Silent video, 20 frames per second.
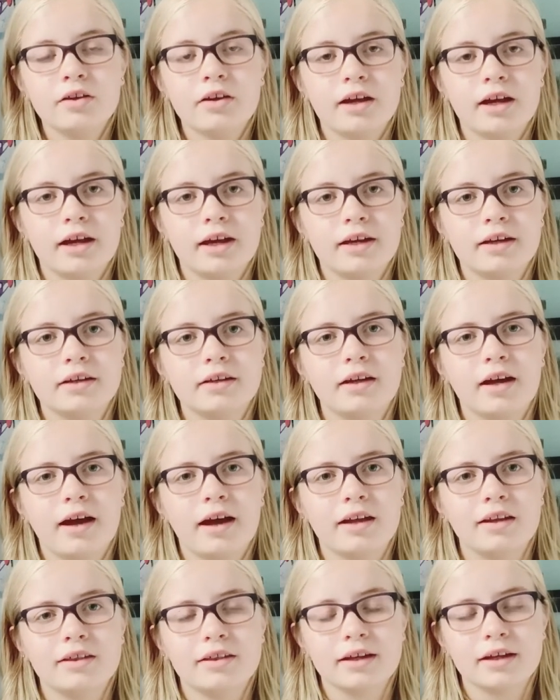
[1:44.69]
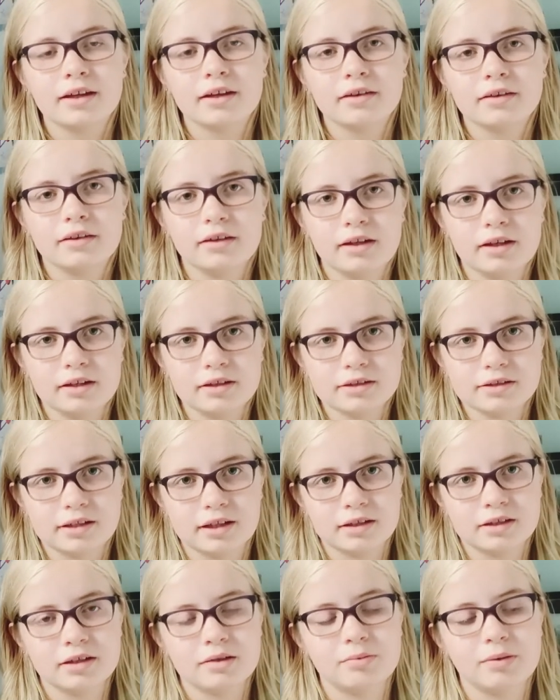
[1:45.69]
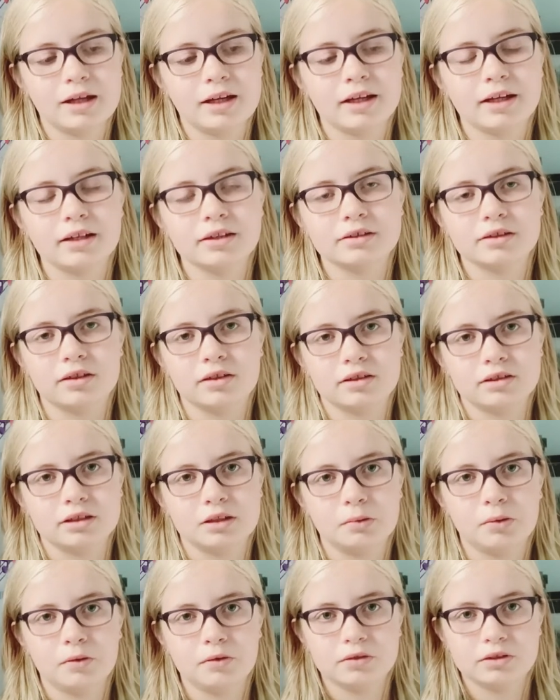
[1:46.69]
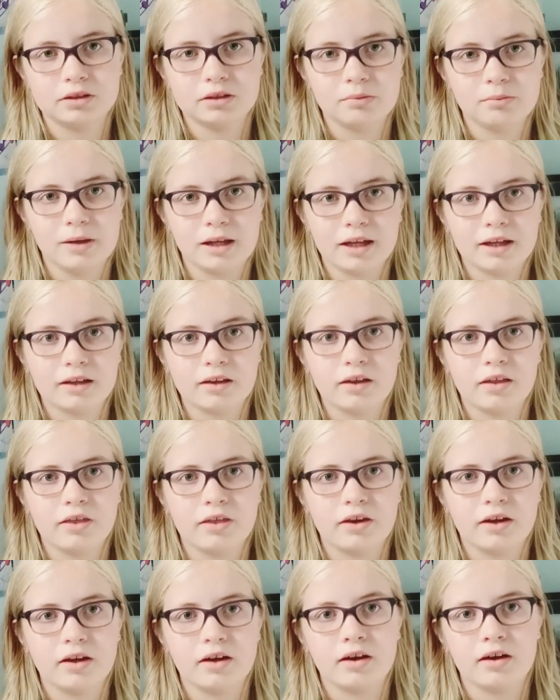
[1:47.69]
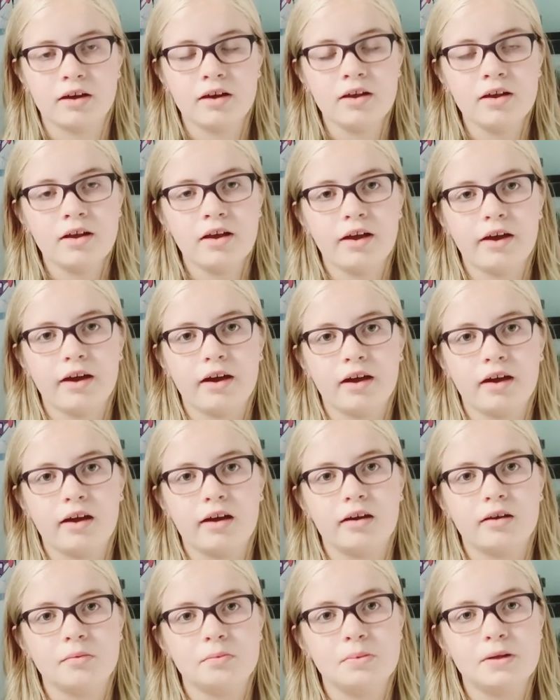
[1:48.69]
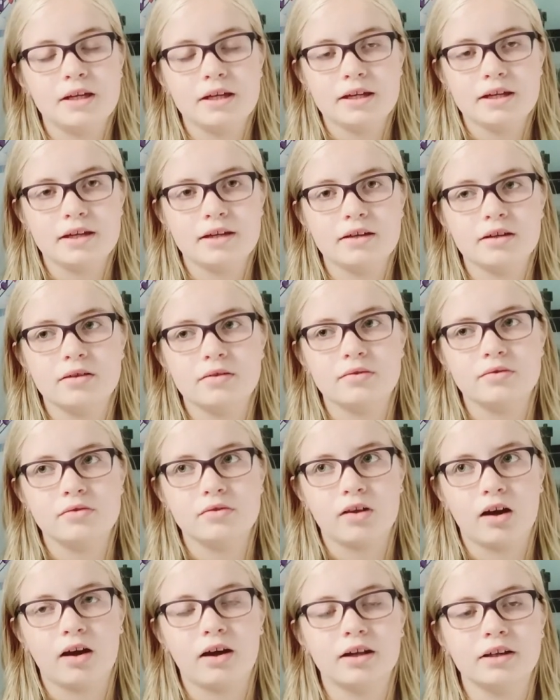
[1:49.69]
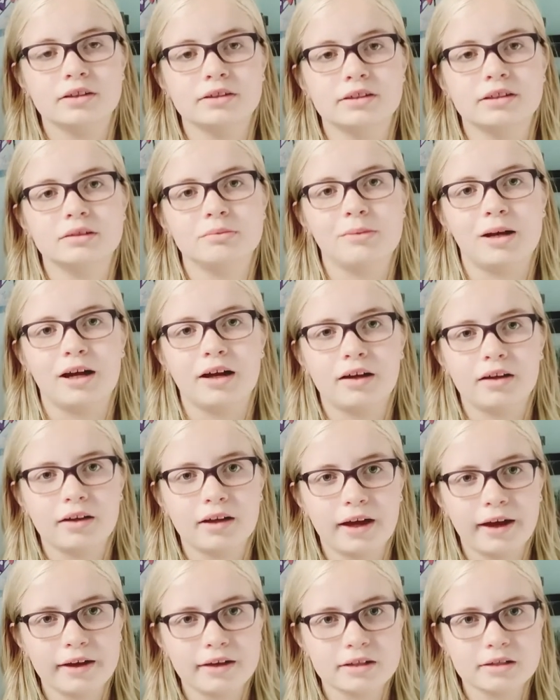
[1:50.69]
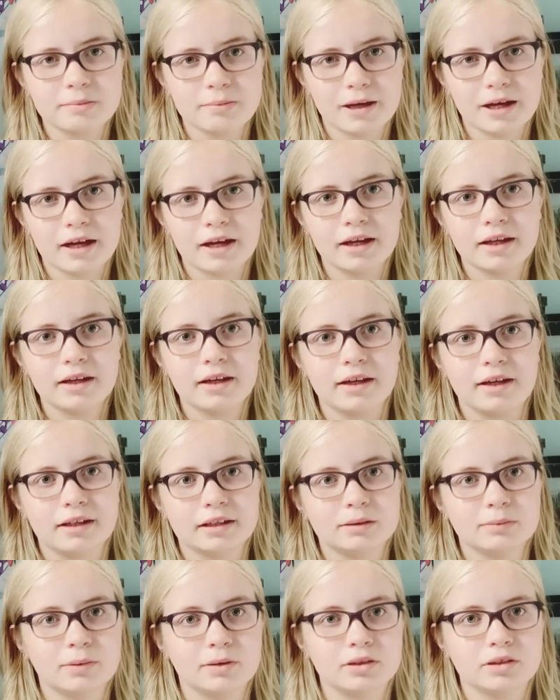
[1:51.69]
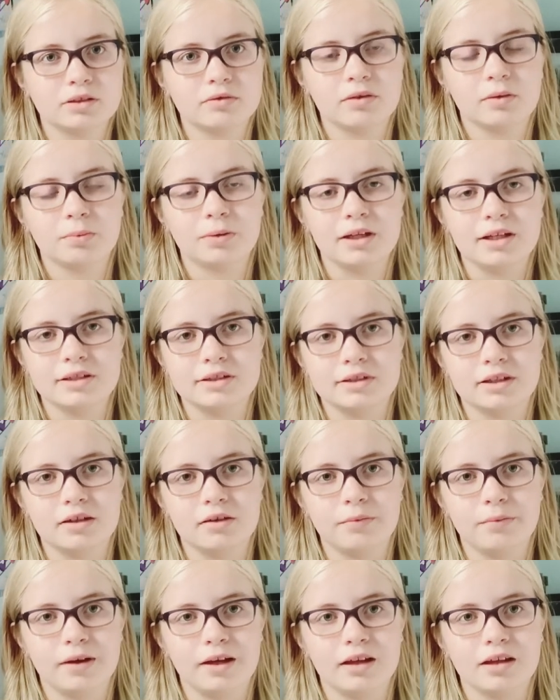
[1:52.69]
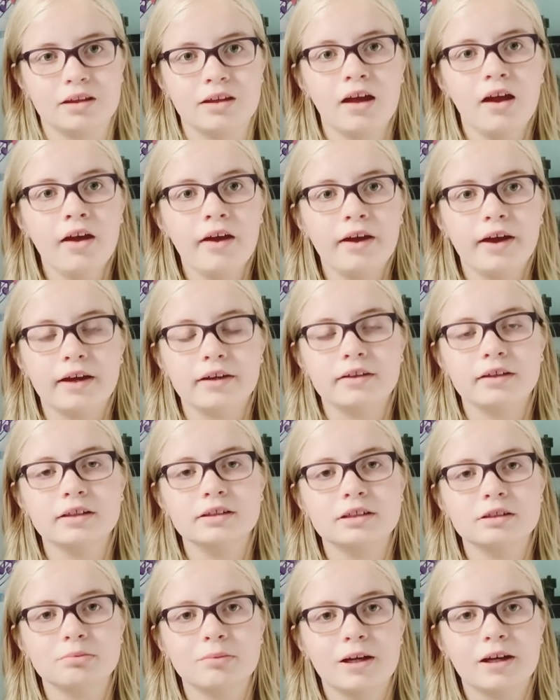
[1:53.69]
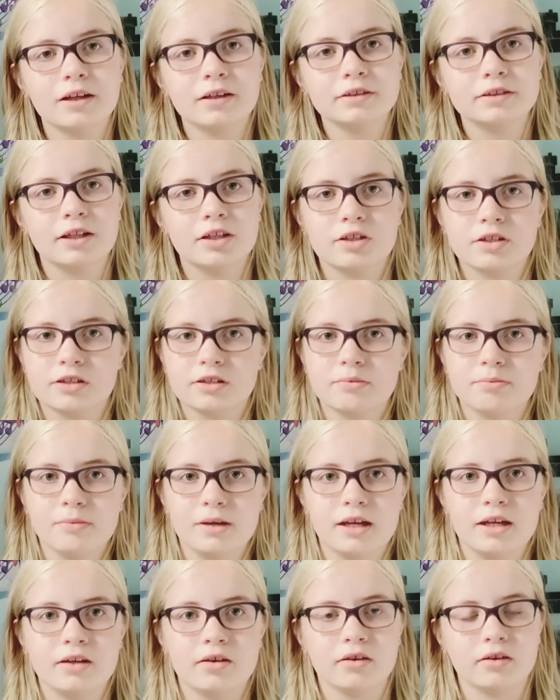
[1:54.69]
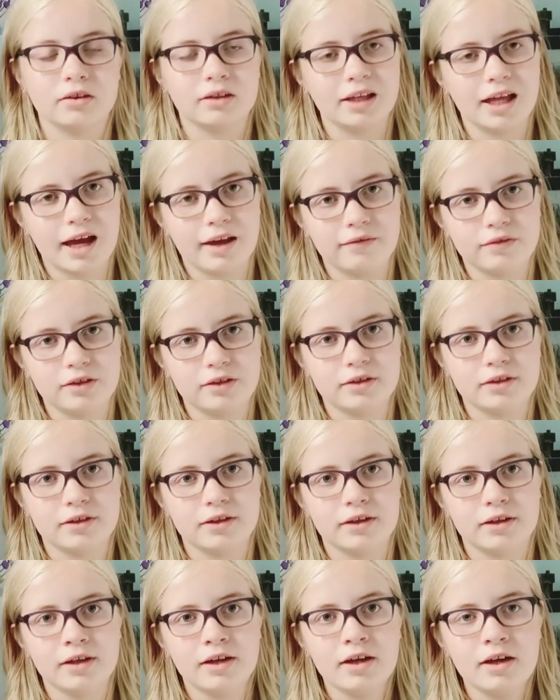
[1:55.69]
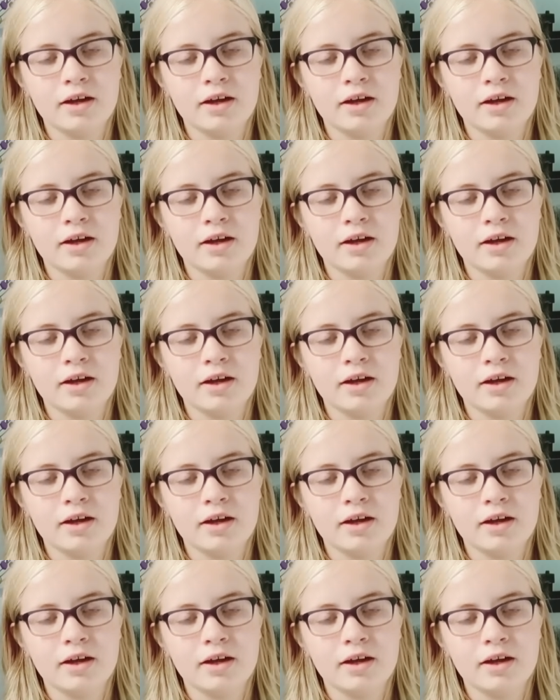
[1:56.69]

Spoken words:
And I think these scented beddings are supposed to make their pee not smell as bad, and it's supposed to replace it with a good smell such as mint or lavender